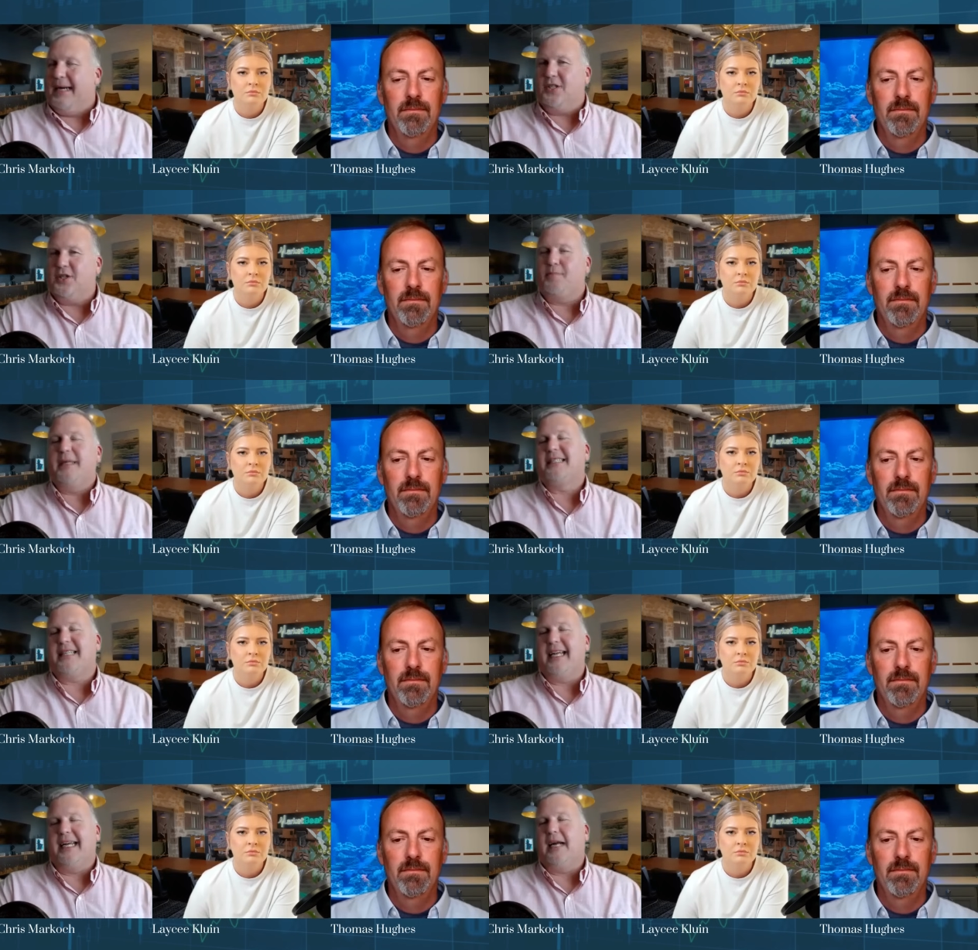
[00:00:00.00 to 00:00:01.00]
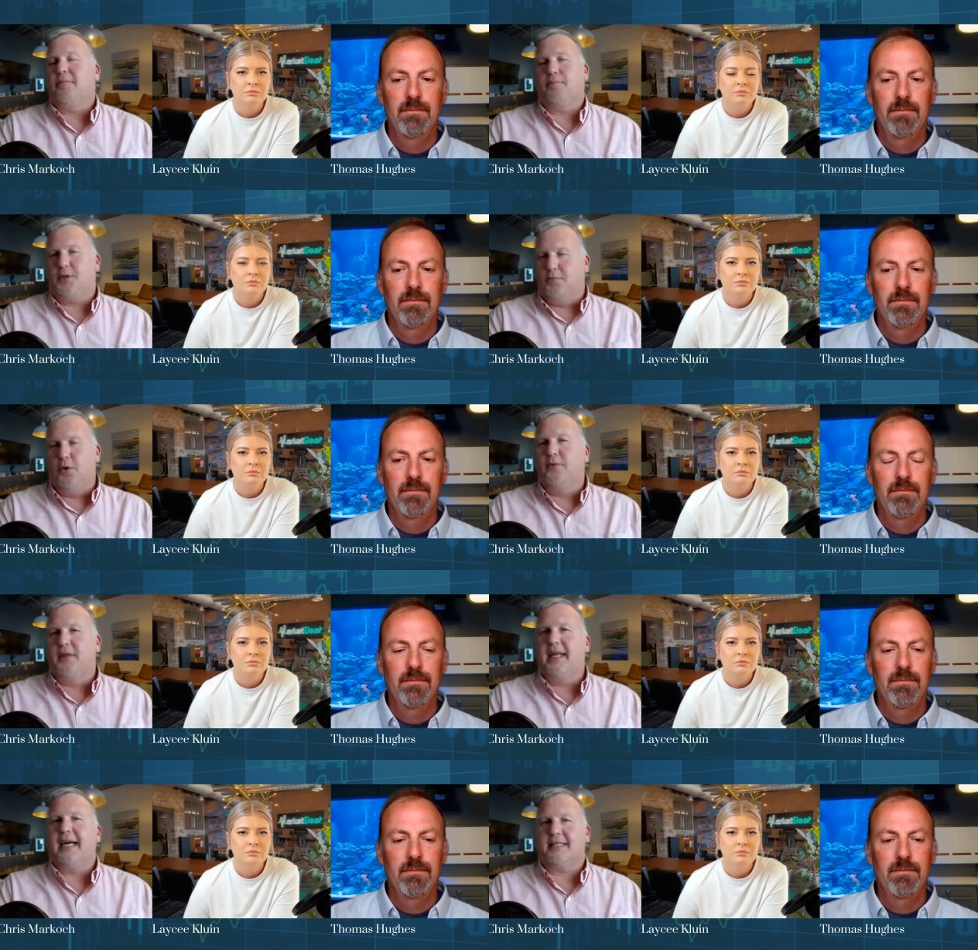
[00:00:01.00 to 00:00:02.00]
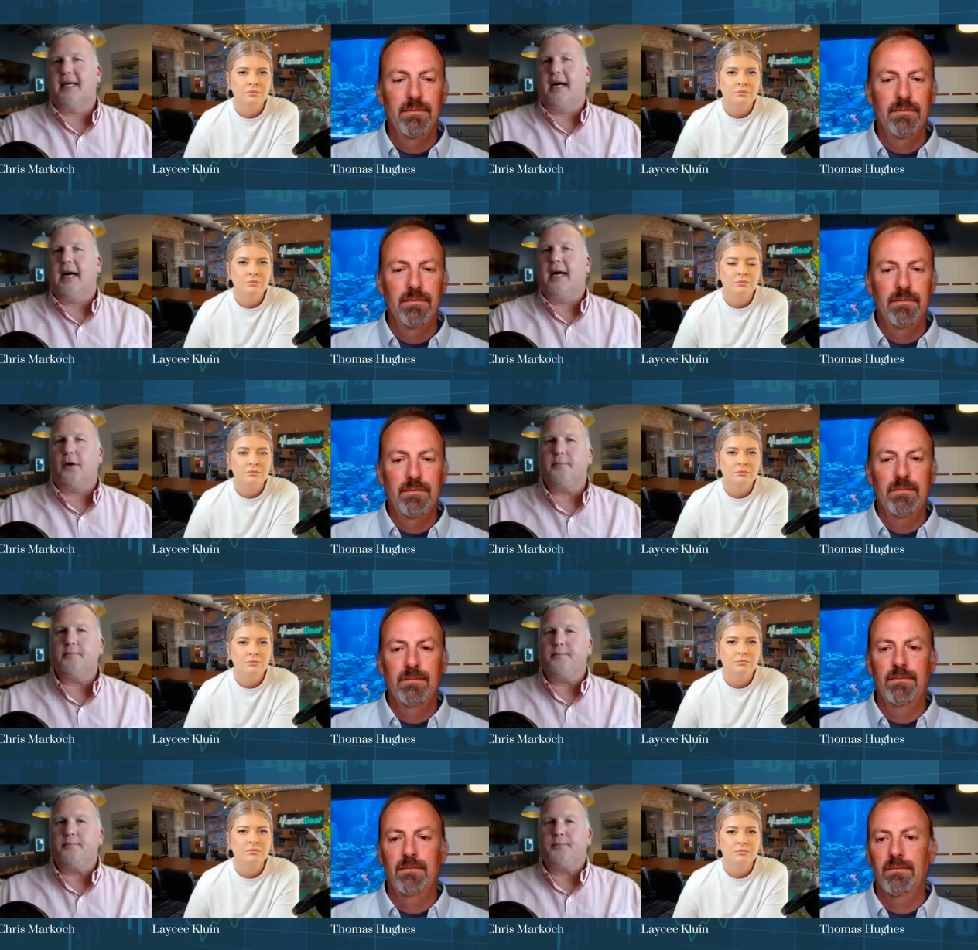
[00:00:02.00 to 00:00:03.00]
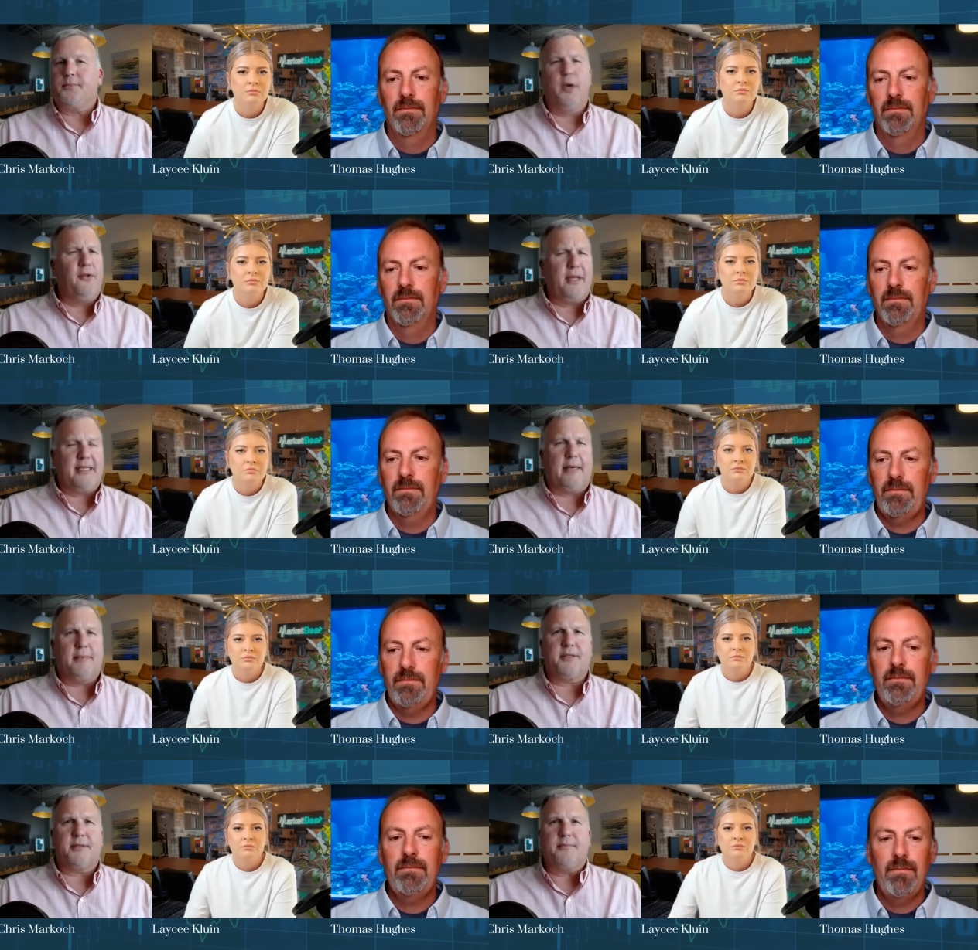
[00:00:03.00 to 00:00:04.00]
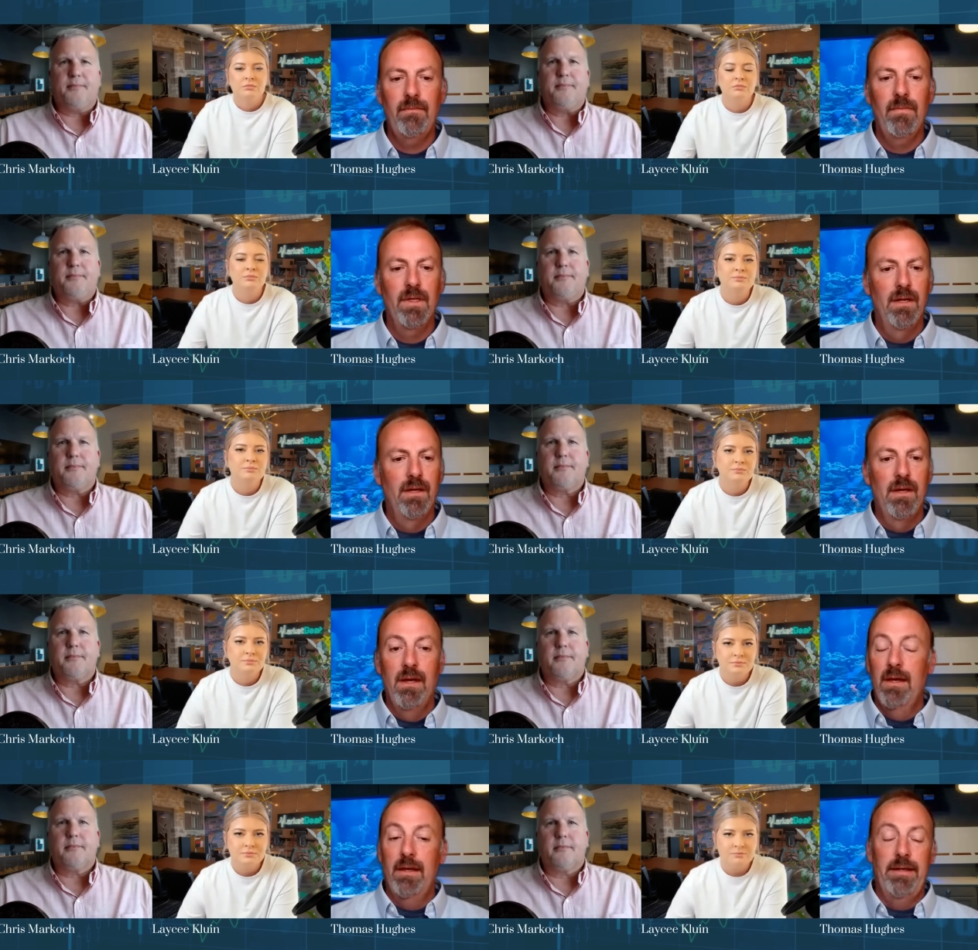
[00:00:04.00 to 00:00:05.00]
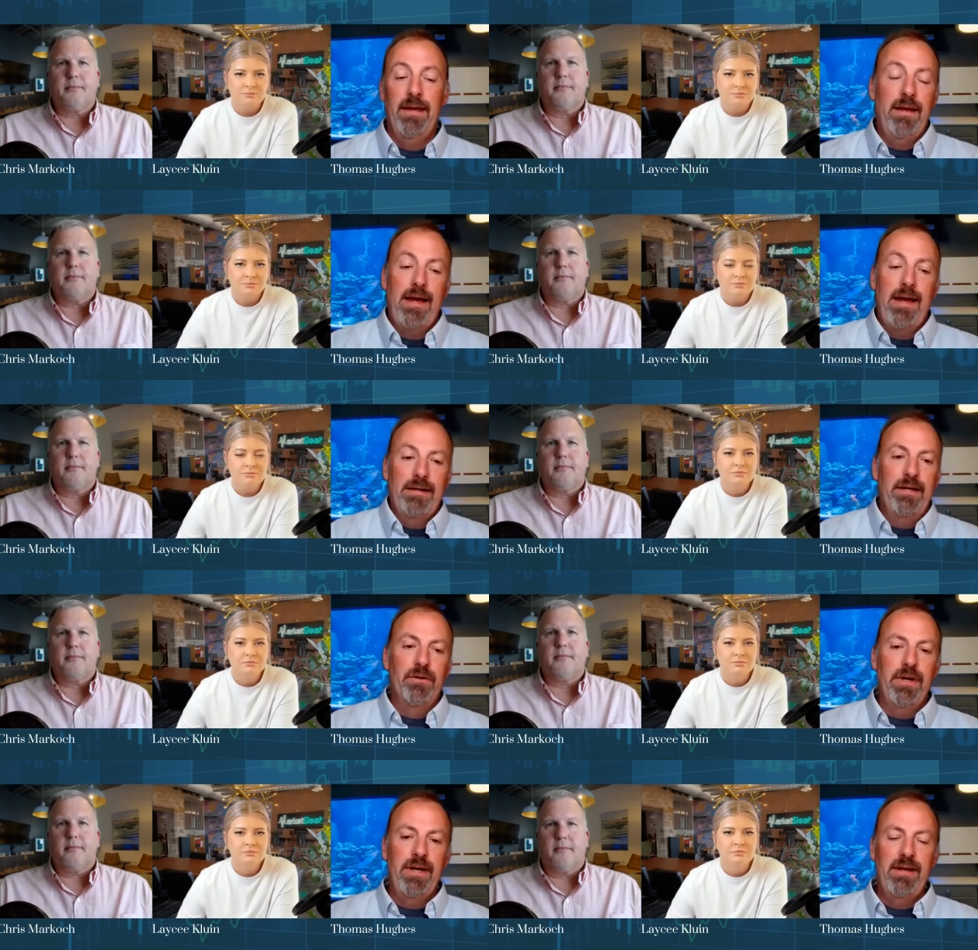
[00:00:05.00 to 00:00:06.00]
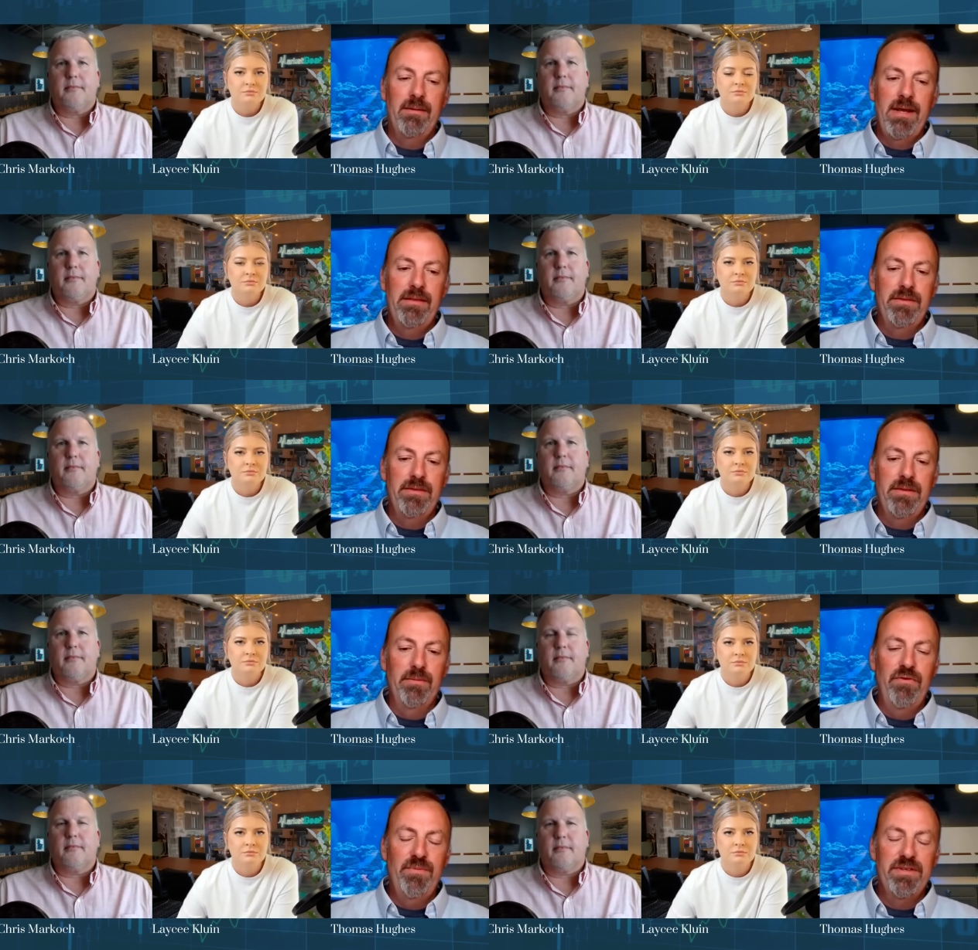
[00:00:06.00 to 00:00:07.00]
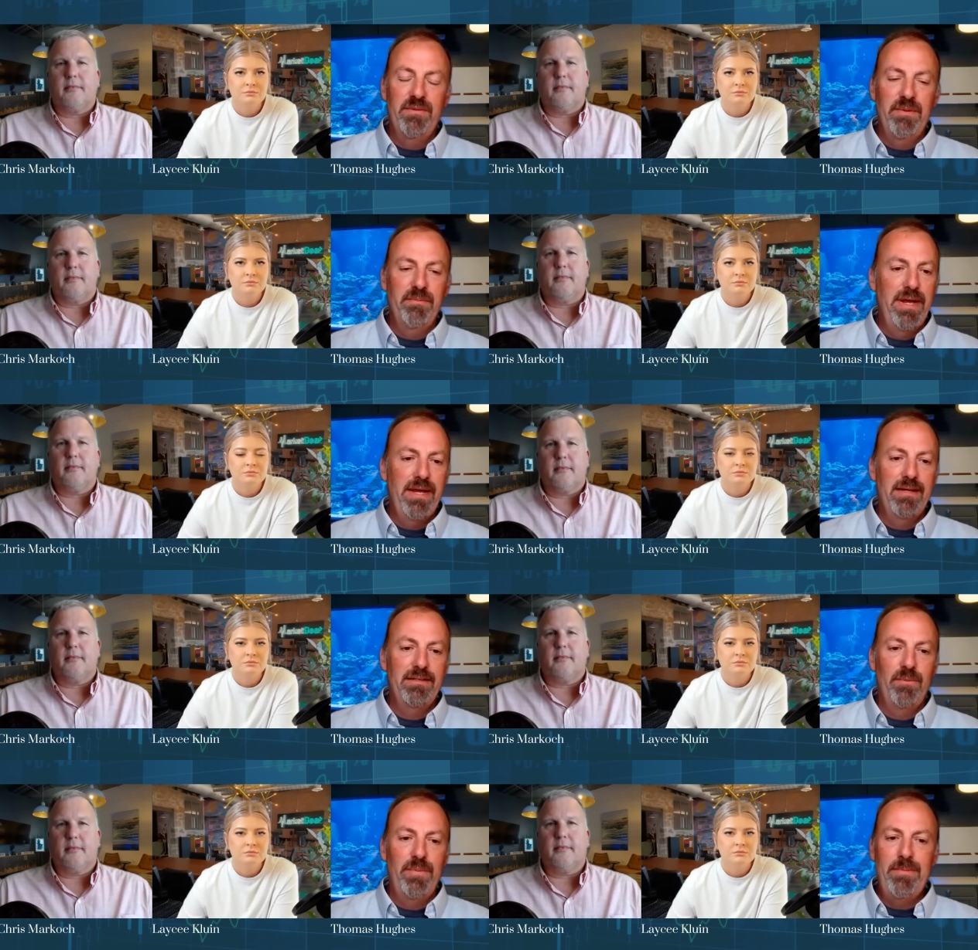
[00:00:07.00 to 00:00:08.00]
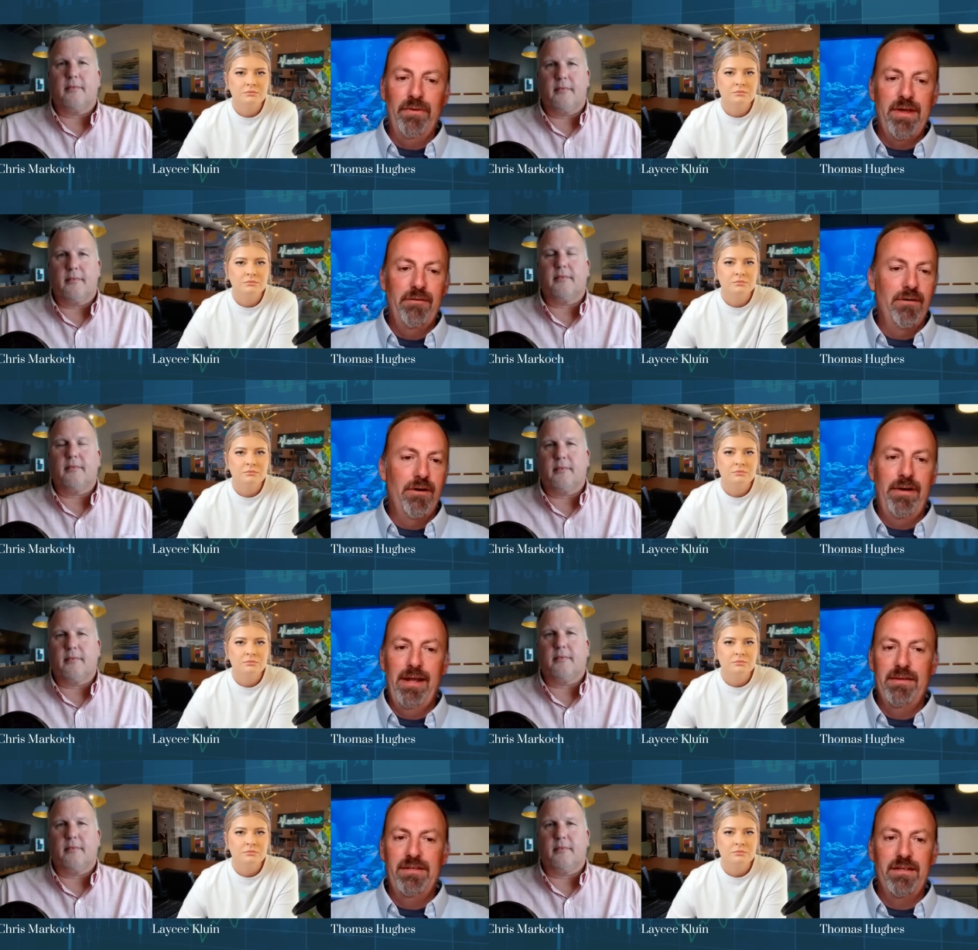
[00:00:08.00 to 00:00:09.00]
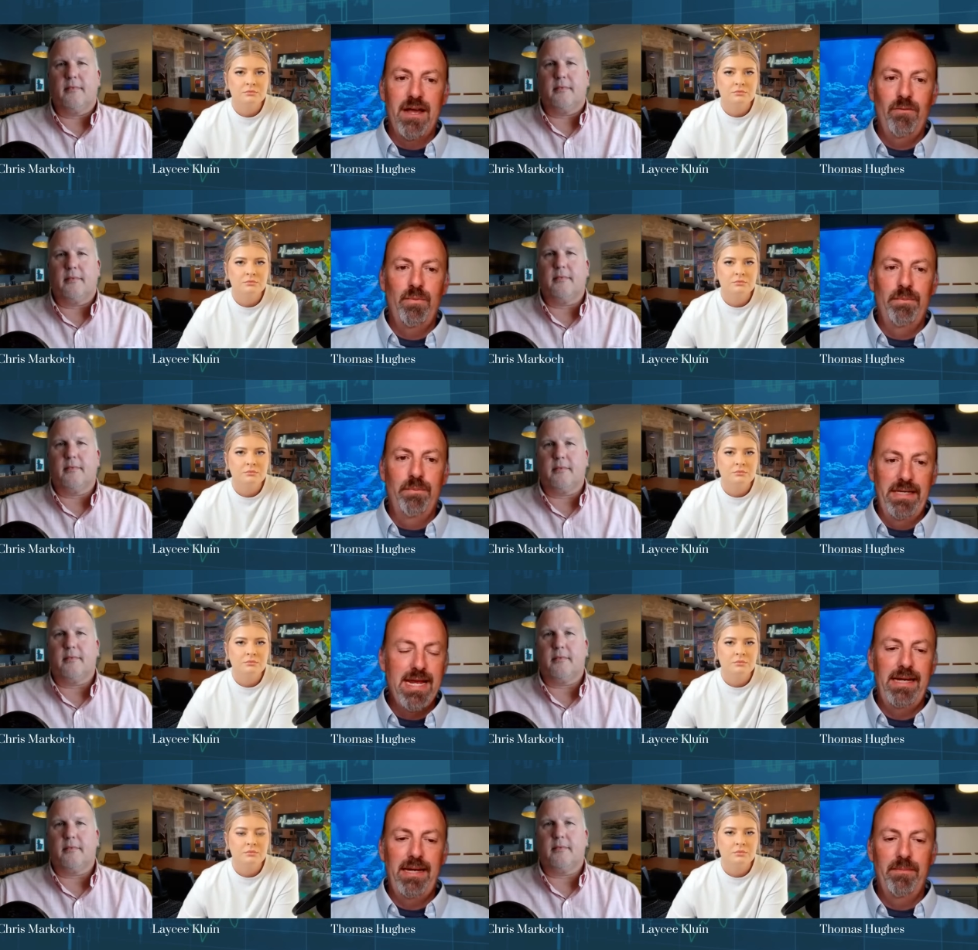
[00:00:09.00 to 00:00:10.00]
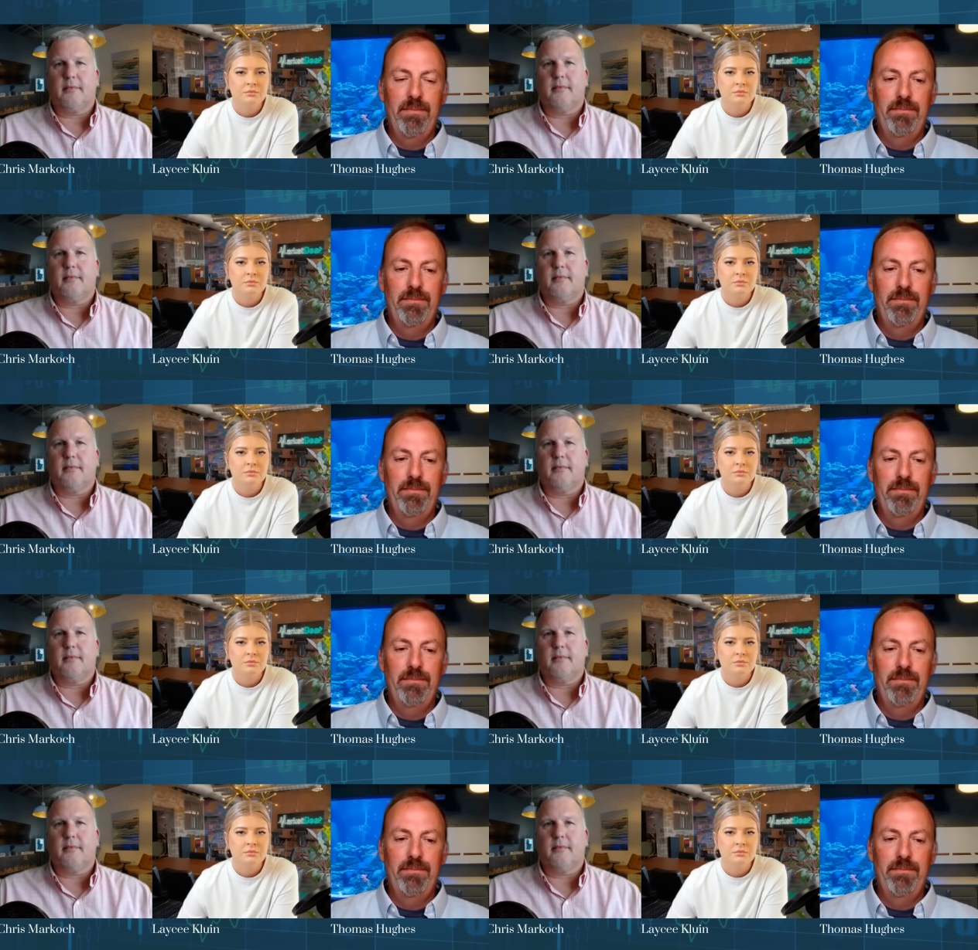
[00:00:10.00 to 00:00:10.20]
Speaker 1: might just be setting it up to move the next leg higher. What do you think, Thomas?
Speaker 2: Yeah, I, I agree. I mean, the, the movements have been big, so people that are already in the stock will be taking